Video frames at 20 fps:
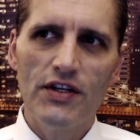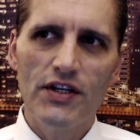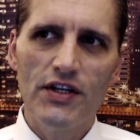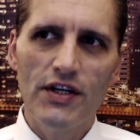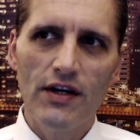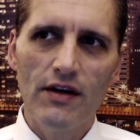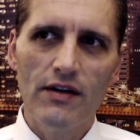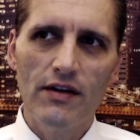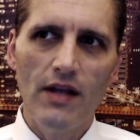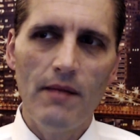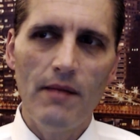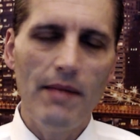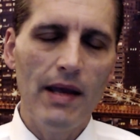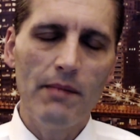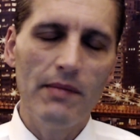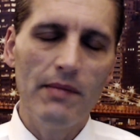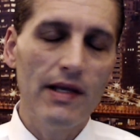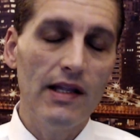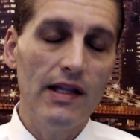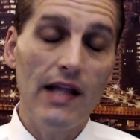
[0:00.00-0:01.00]
They make me
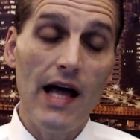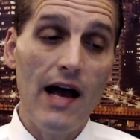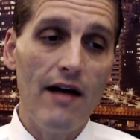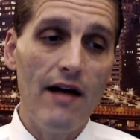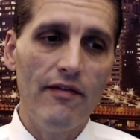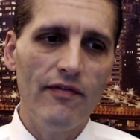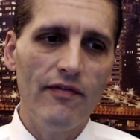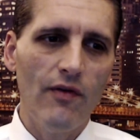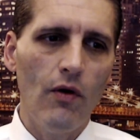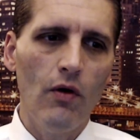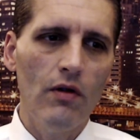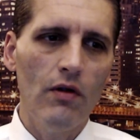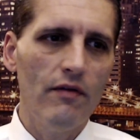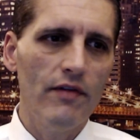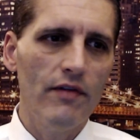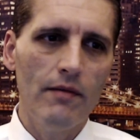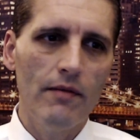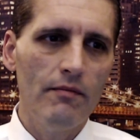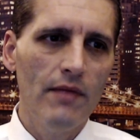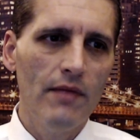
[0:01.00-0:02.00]
laugh, all of them.
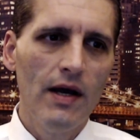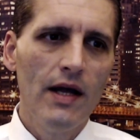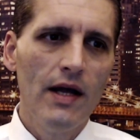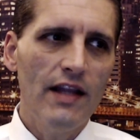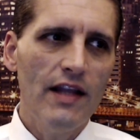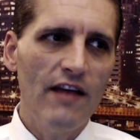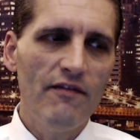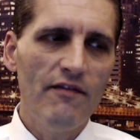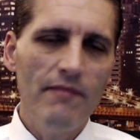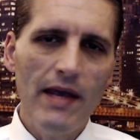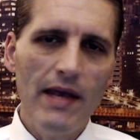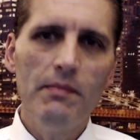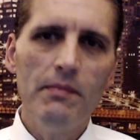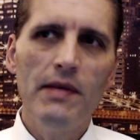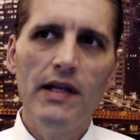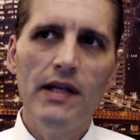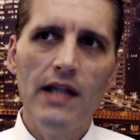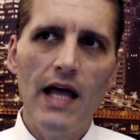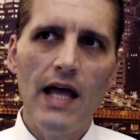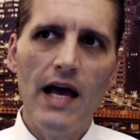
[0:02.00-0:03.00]
They've made me
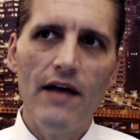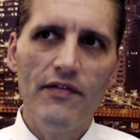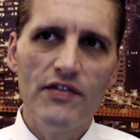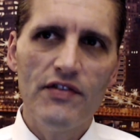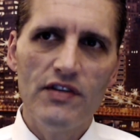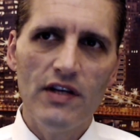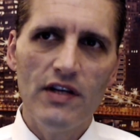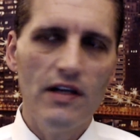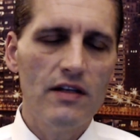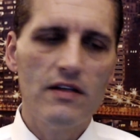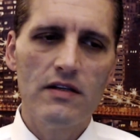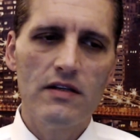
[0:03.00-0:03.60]
laugh since